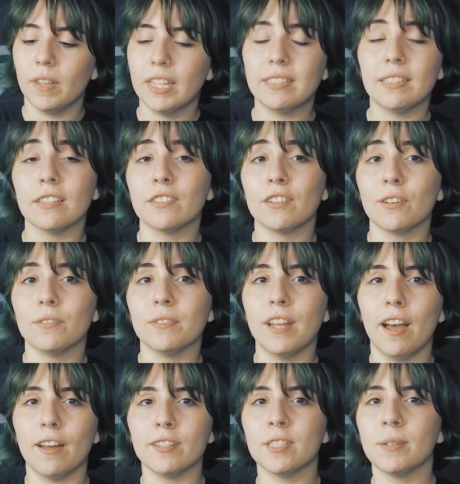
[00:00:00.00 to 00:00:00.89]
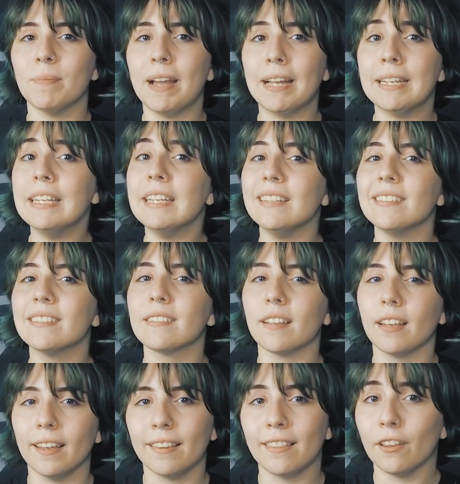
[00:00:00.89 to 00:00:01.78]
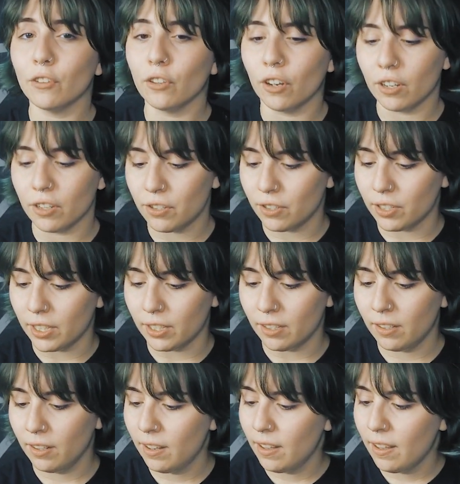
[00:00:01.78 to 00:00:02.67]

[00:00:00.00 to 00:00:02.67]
It doesn't go down to my knees like the large did.